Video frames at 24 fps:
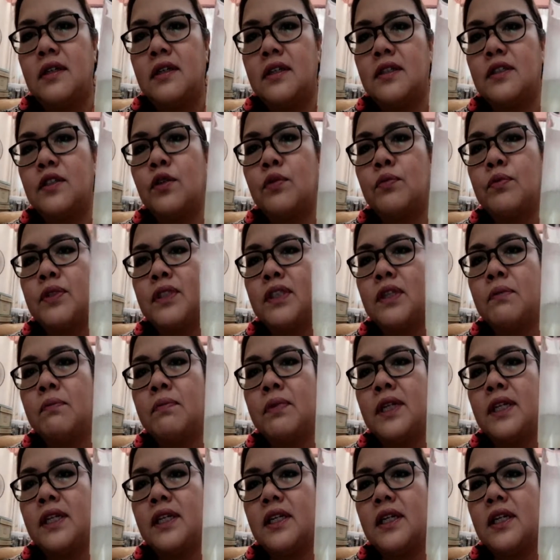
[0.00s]
It's almost
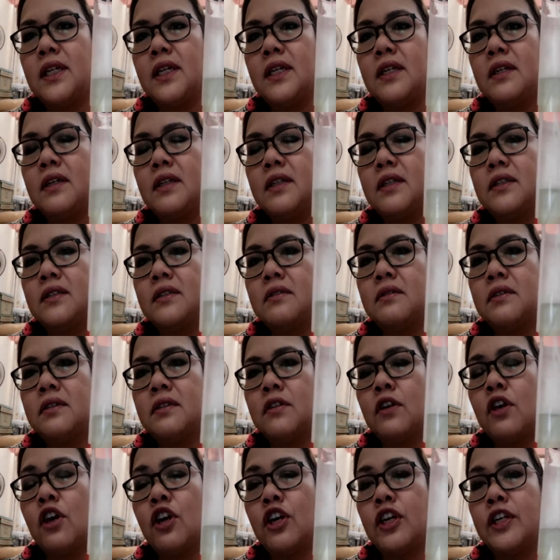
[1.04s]
completely
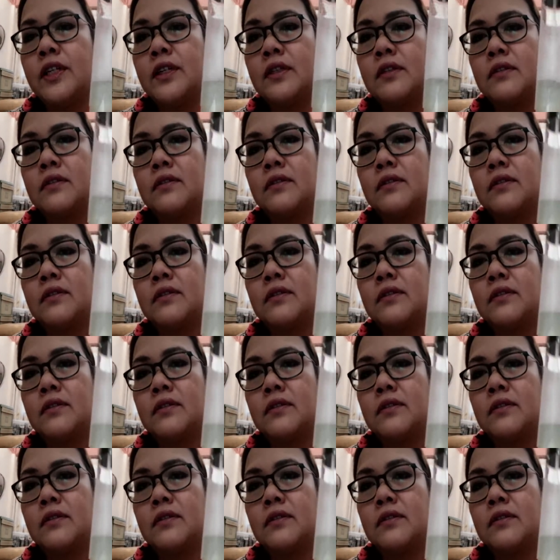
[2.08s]
gone.